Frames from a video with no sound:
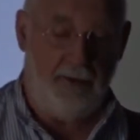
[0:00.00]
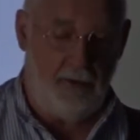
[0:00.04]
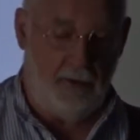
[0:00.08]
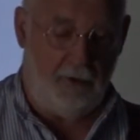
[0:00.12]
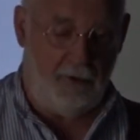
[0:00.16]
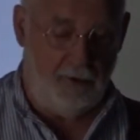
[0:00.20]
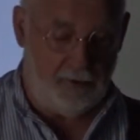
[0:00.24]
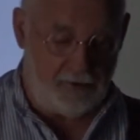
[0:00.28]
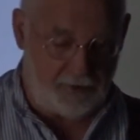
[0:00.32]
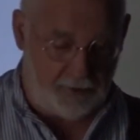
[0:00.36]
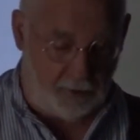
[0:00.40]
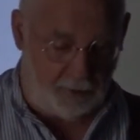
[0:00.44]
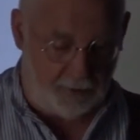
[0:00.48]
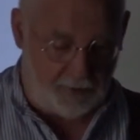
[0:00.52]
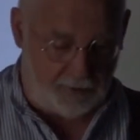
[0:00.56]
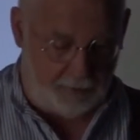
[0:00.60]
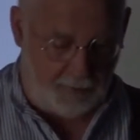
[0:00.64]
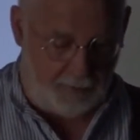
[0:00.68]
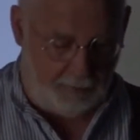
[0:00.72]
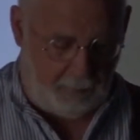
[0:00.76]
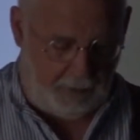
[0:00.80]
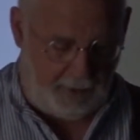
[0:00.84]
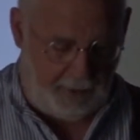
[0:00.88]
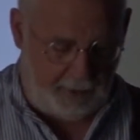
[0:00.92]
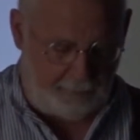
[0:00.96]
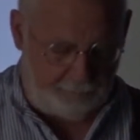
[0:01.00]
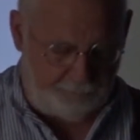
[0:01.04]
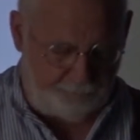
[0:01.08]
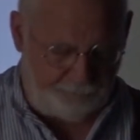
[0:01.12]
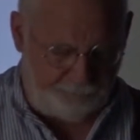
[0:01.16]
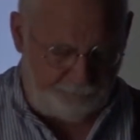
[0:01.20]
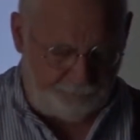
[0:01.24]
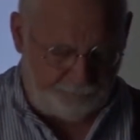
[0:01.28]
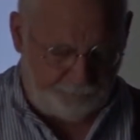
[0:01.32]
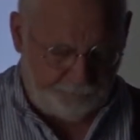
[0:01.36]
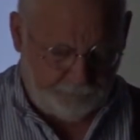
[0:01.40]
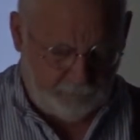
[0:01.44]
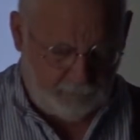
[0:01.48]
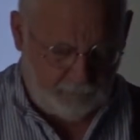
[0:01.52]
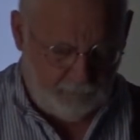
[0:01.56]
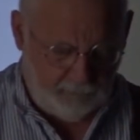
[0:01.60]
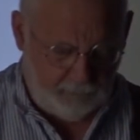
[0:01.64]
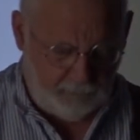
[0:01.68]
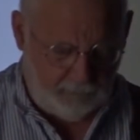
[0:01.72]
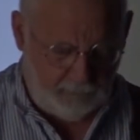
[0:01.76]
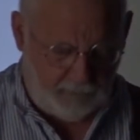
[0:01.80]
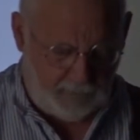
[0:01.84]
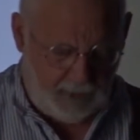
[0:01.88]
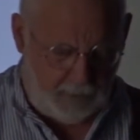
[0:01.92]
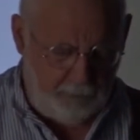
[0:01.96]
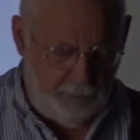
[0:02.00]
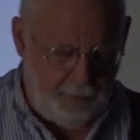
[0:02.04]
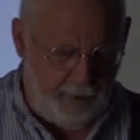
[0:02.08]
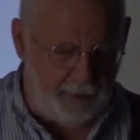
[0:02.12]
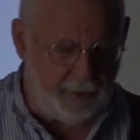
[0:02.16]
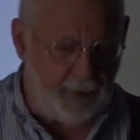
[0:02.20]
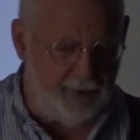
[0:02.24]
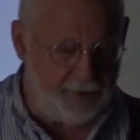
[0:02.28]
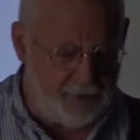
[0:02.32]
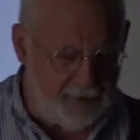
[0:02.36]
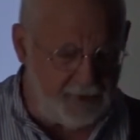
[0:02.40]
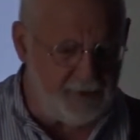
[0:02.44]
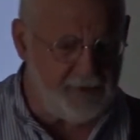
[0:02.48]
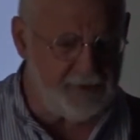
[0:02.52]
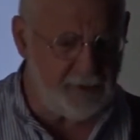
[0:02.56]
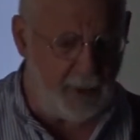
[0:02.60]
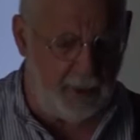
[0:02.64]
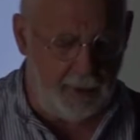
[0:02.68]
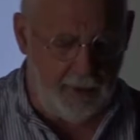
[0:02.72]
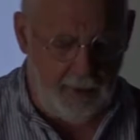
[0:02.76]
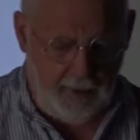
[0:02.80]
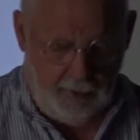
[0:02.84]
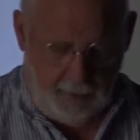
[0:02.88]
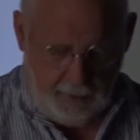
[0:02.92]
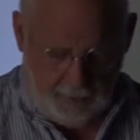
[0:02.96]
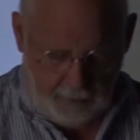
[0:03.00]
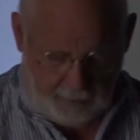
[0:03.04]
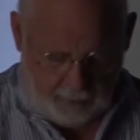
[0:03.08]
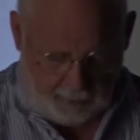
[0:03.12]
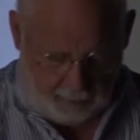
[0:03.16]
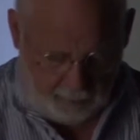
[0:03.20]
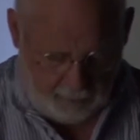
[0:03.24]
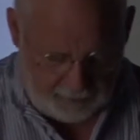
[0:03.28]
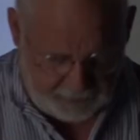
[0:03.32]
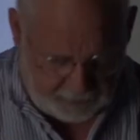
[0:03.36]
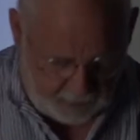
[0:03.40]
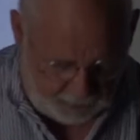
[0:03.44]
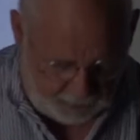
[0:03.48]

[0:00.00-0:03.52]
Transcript: on Salisbury Plain. But I did say that it was